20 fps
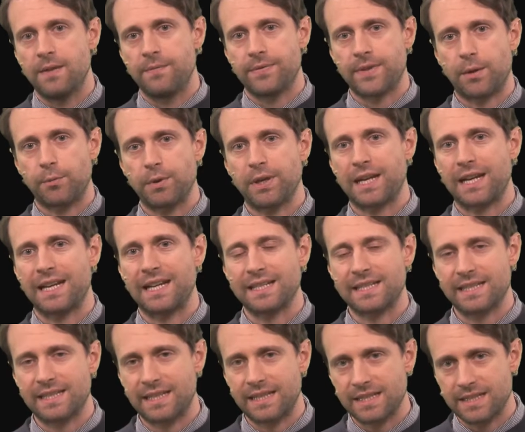that we can
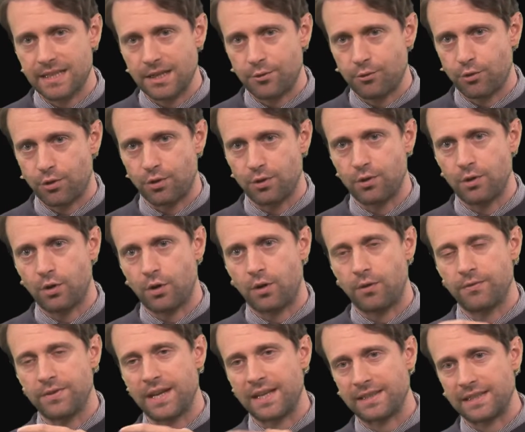assess the role
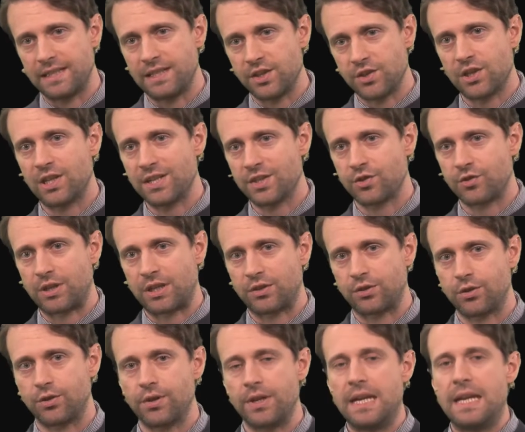of that initial
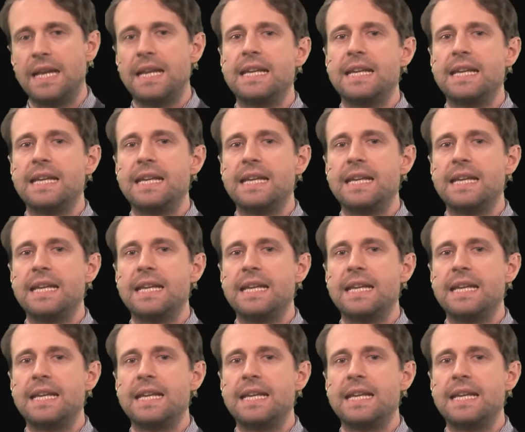extractor